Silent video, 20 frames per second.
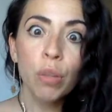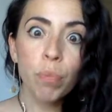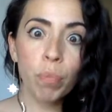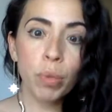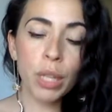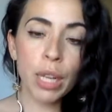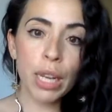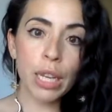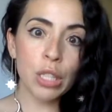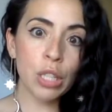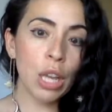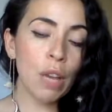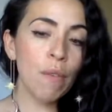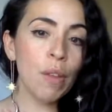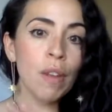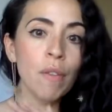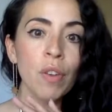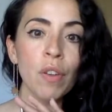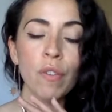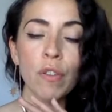please, even
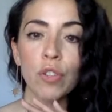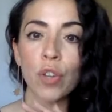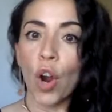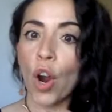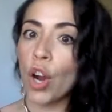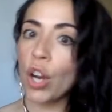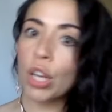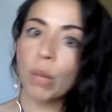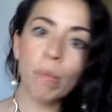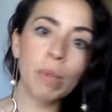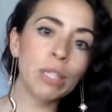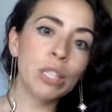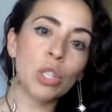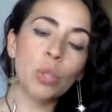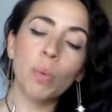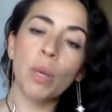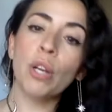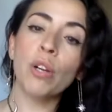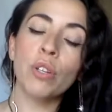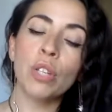if there's arguments this
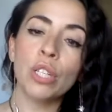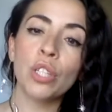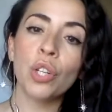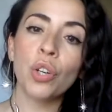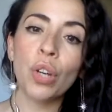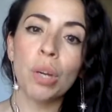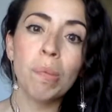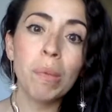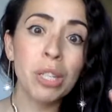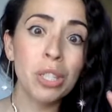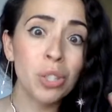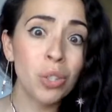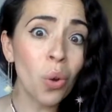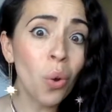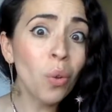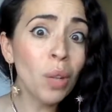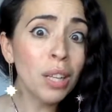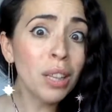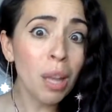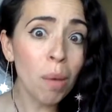week or disagreements,
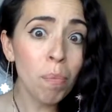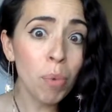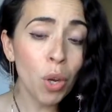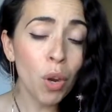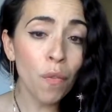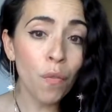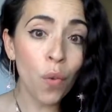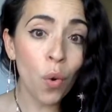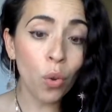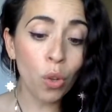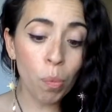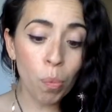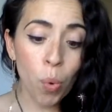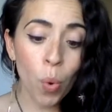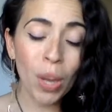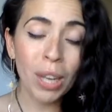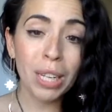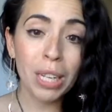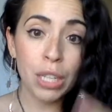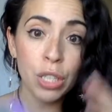don't let that be your focal
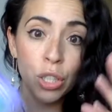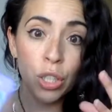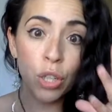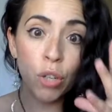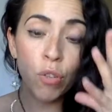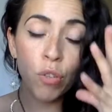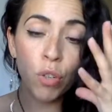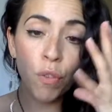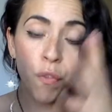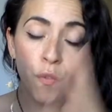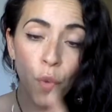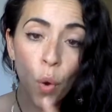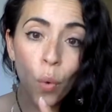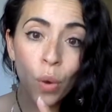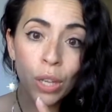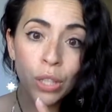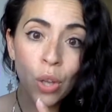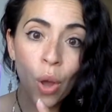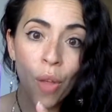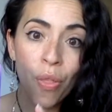point. Continue to
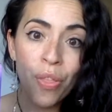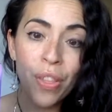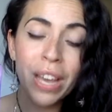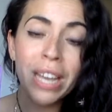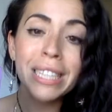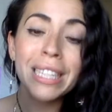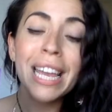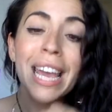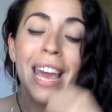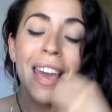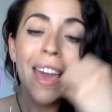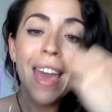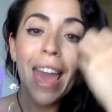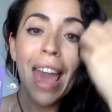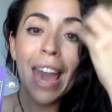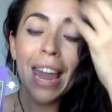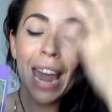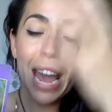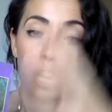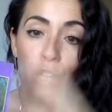focus on this.
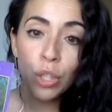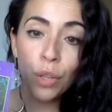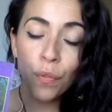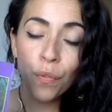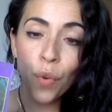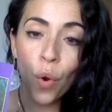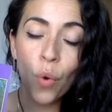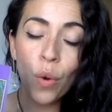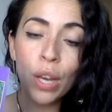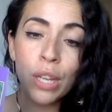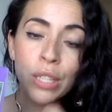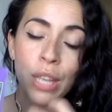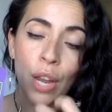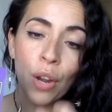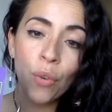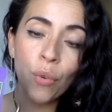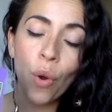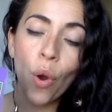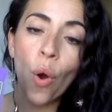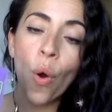And as you focus
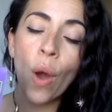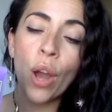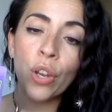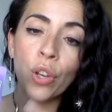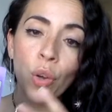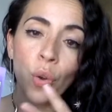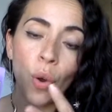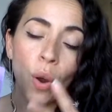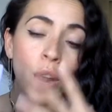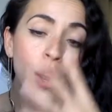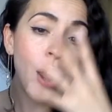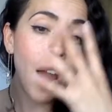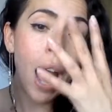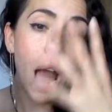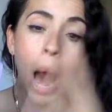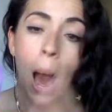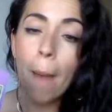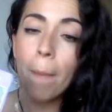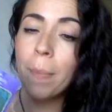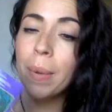and grow and you're
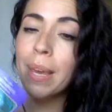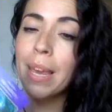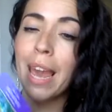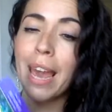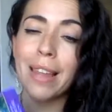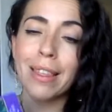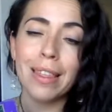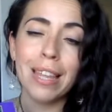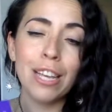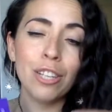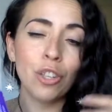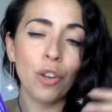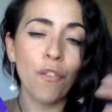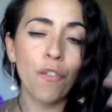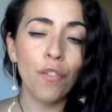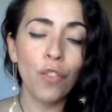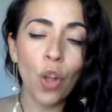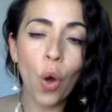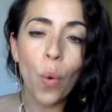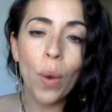happy and things are
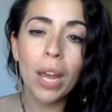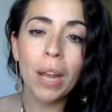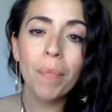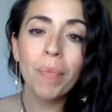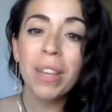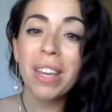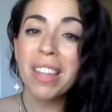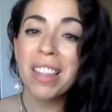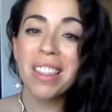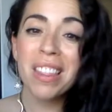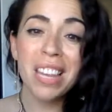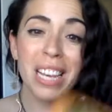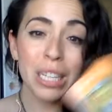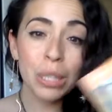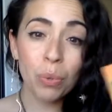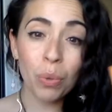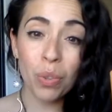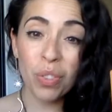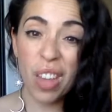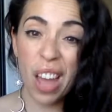flowing,
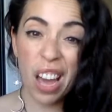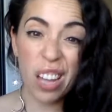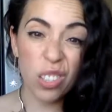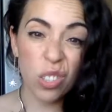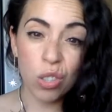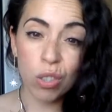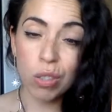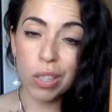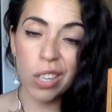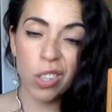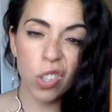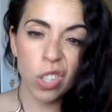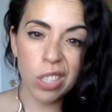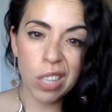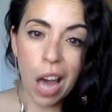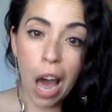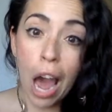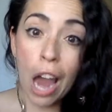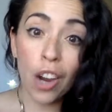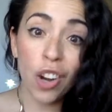this will naturally just
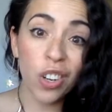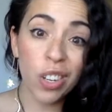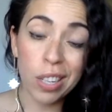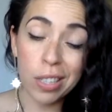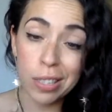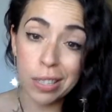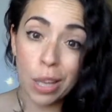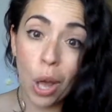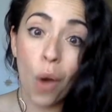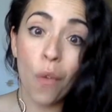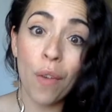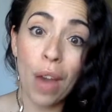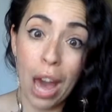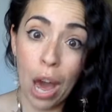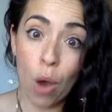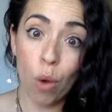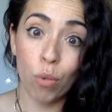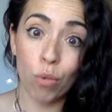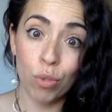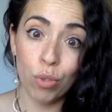iron itself
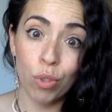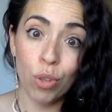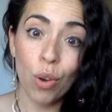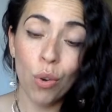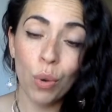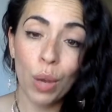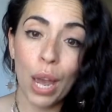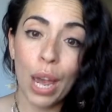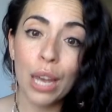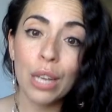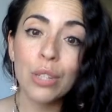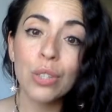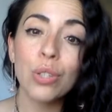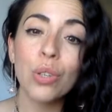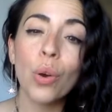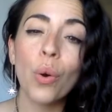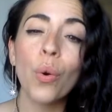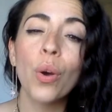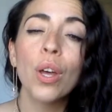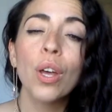out. Okay,
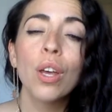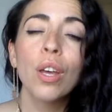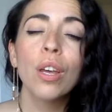so